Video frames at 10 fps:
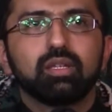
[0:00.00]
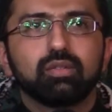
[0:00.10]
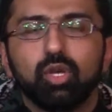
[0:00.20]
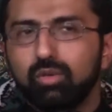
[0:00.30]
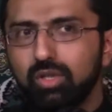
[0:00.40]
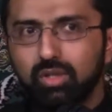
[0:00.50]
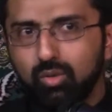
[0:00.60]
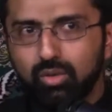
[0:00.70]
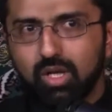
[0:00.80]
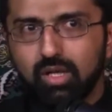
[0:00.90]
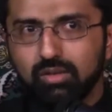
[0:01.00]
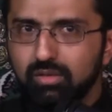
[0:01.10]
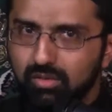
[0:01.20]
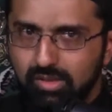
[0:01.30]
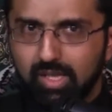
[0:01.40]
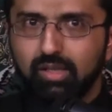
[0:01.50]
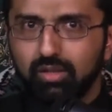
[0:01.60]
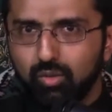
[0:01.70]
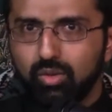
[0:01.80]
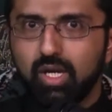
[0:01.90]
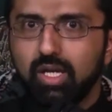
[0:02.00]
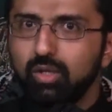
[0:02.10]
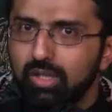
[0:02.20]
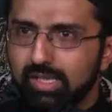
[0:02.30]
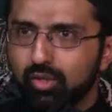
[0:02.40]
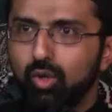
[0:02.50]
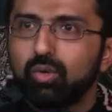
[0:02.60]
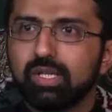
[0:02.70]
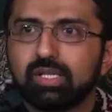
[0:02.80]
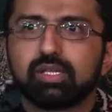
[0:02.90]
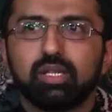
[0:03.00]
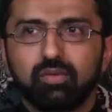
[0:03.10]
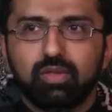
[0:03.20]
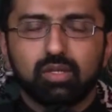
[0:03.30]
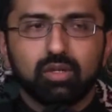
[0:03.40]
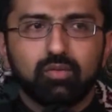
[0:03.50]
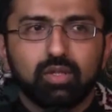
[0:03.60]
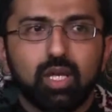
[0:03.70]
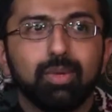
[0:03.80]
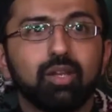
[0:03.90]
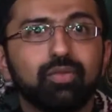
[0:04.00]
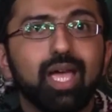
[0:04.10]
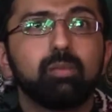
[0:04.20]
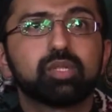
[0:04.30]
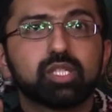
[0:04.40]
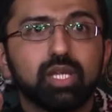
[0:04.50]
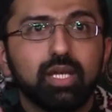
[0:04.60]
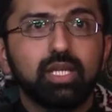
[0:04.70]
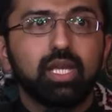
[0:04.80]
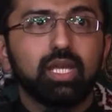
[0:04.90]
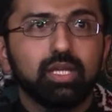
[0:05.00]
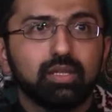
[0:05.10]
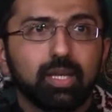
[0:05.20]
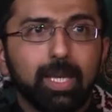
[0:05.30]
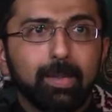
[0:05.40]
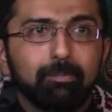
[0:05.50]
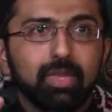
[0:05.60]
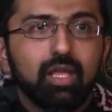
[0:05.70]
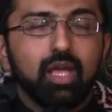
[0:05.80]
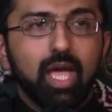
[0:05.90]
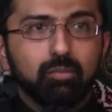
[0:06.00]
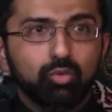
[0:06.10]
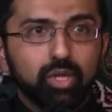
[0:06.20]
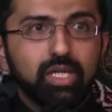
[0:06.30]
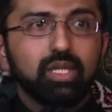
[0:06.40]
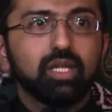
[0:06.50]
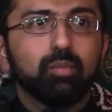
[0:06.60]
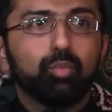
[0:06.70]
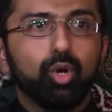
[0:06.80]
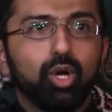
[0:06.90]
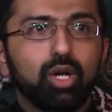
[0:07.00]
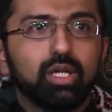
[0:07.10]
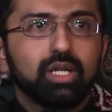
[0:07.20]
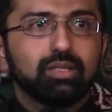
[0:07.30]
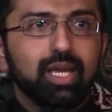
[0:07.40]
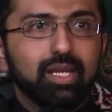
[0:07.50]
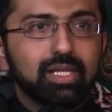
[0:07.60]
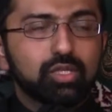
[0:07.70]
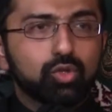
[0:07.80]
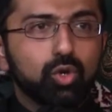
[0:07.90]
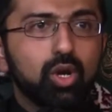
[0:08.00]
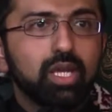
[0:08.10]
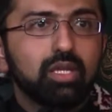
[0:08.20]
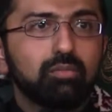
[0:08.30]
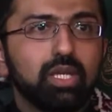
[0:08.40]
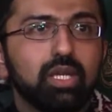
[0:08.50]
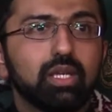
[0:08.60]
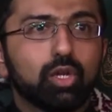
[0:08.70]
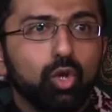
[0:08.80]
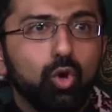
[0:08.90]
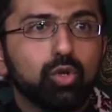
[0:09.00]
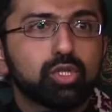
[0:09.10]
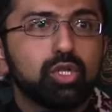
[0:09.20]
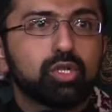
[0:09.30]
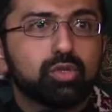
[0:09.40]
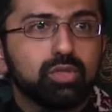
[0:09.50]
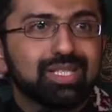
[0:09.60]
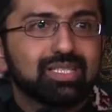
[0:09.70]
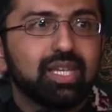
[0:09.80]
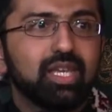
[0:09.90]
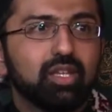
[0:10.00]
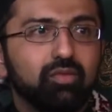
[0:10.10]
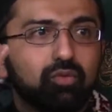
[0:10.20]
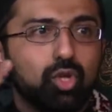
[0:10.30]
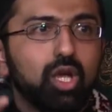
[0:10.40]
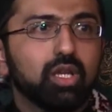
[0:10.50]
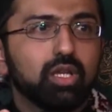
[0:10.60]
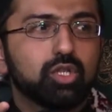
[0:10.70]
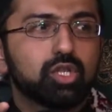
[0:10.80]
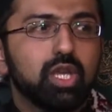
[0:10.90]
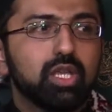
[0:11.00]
not only the Quran, reciting the Quran on its own is a state of dhikr of Allah, but if I am studying, I'm reading a book that is drawing me closer to the state of knowledge,